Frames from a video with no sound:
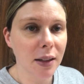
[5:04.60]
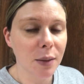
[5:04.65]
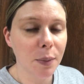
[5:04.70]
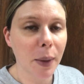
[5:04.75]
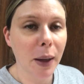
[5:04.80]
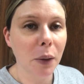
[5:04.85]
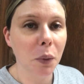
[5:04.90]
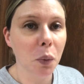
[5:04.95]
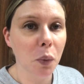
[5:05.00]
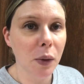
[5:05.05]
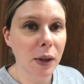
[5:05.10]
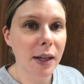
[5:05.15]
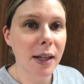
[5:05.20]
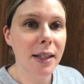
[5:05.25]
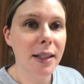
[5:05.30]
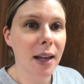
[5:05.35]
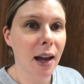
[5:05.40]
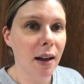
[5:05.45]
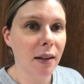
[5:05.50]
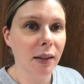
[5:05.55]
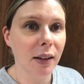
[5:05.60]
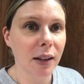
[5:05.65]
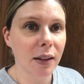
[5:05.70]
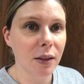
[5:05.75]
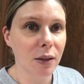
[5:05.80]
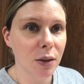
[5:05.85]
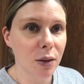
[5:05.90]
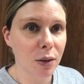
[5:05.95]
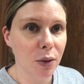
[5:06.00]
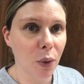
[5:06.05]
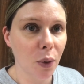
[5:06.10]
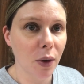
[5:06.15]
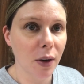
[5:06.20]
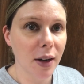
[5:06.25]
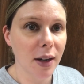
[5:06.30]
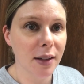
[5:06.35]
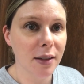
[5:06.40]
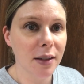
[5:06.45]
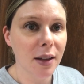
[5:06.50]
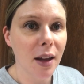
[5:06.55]
is by retelling
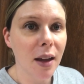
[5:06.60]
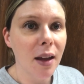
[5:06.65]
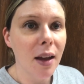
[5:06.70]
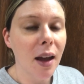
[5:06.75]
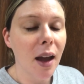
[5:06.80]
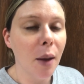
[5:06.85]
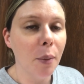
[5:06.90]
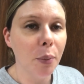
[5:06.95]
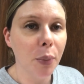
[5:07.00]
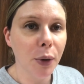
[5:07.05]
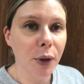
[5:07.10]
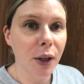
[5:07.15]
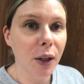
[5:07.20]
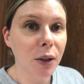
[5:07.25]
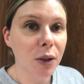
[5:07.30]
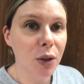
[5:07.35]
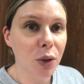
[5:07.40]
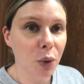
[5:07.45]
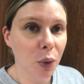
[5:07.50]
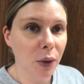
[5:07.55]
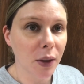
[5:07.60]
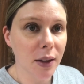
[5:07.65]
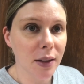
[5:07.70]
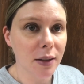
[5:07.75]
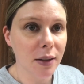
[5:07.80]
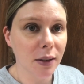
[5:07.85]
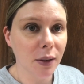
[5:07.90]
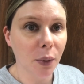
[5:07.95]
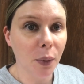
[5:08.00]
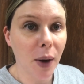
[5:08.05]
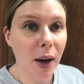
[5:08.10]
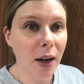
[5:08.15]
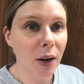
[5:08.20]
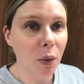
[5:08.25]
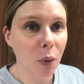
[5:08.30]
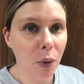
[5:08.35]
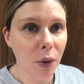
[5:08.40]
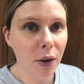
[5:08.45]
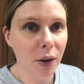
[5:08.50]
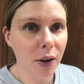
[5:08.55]
stories and putting stories in the right
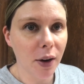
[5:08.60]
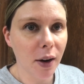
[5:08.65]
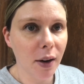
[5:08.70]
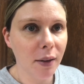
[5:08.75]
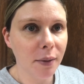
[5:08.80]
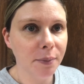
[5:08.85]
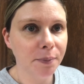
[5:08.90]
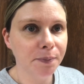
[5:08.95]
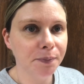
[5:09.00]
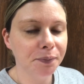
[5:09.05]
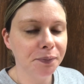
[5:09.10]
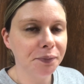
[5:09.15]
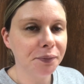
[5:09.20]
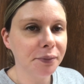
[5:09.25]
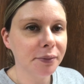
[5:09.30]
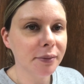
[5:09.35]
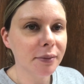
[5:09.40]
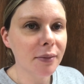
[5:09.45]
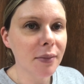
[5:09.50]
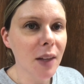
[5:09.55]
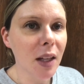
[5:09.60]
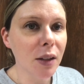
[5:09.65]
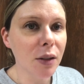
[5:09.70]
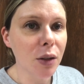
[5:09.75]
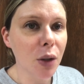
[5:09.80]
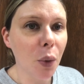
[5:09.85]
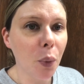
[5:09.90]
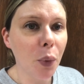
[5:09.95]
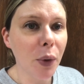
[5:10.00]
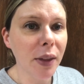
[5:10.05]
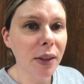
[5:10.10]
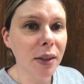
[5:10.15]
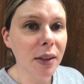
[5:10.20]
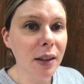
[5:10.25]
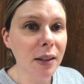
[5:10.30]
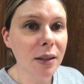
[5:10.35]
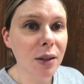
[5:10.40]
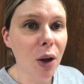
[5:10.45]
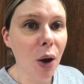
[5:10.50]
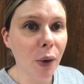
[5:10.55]
order. So with
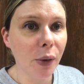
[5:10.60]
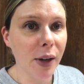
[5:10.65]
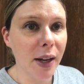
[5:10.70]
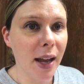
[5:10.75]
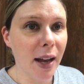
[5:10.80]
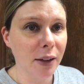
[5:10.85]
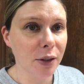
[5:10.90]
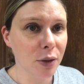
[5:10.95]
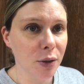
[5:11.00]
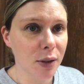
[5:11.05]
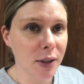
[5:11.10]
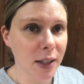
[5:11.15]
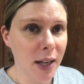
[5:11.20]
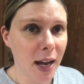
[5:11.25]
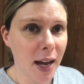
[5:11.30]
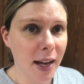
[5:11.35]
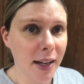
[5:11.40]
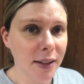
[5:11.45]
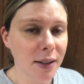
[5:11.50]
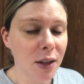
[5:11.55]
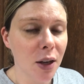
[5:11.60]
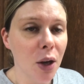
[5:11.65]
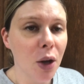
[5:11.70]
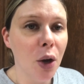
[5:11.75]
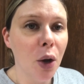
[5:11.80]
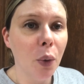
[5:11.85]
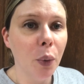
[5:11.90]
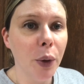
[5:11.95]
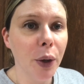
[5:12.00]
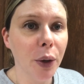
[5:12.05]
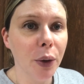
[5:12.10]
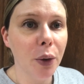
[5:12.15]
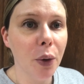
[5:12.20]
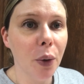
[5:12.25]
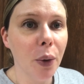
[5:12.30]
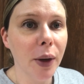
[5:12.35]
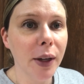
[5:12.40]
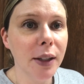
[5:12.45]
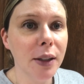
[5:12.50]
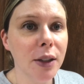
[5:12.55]
this coding exercise, we are
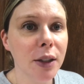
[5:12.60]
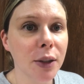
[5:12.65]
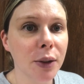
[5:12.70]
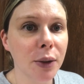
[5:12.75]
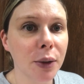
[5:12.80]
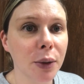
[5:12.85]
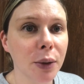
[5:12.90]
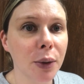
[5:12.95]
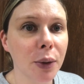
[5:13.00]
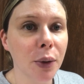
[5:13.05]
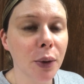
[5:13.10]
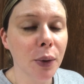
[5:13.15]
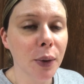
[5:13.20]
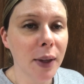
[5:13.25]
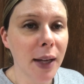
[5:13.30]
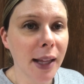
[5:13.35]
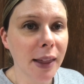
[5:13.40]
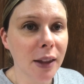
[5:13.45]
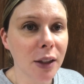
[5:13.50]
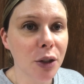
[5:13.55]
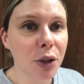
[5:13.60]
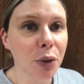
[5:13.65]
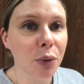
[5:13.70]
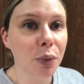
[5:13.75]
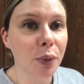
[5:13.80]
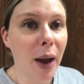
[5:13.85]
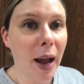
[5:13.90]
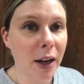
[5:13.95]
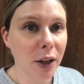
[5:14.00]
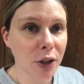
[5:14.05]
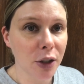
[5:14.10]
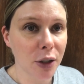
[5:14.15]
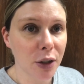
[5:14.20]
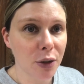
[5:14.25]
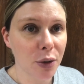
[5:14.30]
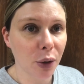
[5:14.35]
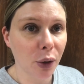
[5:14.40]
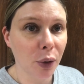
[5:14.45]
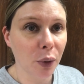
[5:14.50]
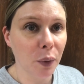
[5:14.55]
going to create the
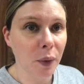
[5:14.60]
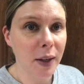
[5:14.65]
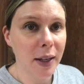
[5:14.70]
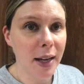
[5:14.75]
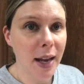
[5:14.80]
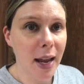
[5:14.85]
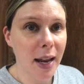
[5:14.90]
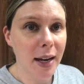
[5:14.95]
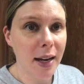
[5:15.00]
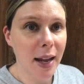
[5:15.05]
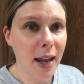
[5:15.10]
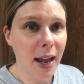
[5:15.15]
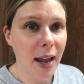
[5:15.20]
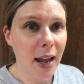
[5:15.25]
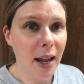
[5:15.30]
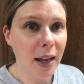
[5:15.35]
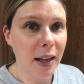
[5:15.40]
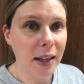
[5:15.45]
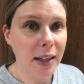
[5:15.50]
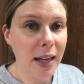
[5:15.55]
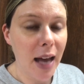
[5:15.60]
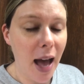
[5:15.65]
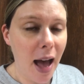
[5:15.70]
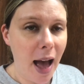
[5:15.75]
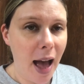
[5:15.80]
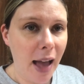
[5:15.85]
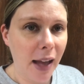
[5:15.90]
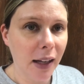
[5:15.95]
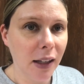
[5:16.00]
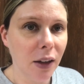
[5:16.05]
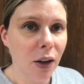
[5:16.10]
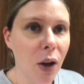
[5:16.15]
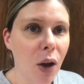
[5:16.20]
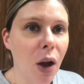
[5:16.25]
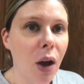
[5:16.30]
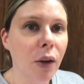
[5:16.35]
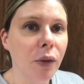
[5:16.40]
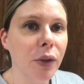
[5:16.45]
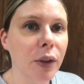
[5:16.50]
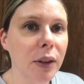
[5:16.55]
directions, or create a guide
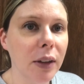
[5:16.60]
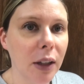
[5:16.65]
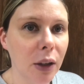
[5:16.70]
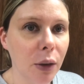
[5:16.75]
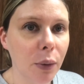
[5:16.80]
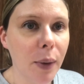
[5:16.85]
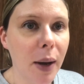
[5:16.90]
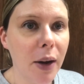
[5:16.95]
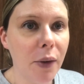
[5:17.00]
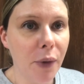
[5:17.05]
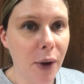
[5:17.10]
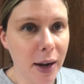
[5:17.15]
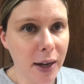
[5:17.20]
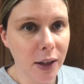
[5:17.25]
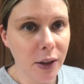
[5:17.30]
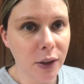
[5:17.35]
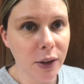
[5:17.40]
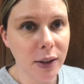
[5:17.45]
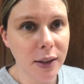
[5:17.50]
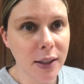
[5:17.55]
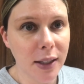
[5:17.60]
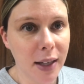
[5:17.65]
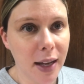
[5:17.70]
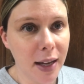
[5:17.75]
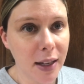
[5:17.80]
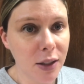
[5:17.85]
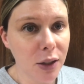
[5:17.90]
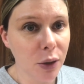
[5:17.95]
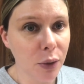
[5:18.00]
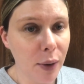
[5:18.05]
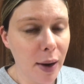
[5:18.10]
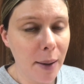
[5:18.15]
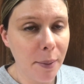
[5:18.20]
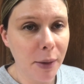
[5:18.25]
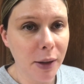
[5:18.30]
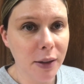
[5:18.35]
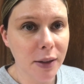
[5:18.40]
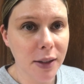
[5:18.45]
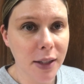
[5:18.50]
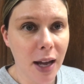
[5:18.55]
for Little Red Riding Hood to get to
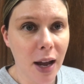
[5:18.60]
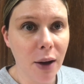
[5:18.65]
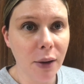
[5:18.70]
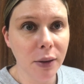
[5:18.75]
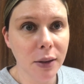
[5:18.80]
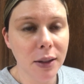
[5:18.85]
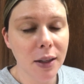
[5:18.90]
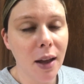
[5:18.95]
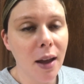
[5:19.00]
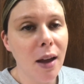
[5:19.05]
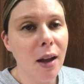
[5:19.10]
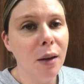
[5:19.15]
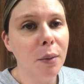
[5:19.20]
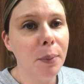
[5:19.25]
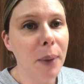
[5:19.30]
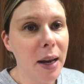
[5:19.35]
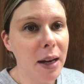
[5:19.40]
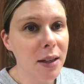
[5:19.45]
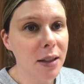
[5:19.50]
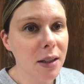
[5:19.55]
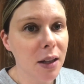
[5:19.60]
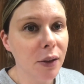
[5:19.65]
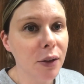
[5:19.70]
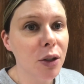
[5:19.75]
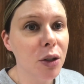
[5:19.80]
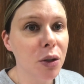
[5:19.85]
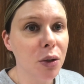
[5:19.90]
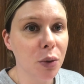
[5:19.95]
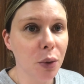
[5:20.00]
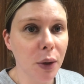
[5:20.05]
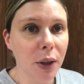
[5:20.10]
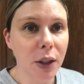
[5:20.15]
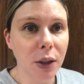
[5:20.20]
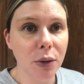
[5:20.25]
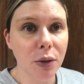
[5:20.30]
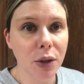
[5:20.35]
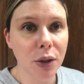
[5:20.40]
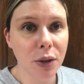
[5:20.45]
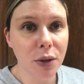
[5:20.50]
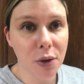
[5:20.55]
grandmother's house based on the story you
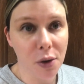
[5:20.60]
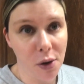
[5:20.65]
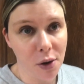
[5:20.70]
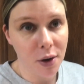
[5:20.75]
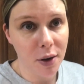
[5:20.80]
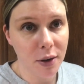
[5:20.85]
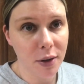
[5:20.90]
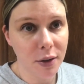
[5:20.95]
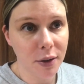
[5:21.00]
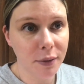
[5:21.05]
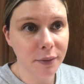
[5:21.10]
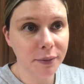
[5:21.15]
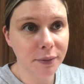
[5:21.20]
just heard.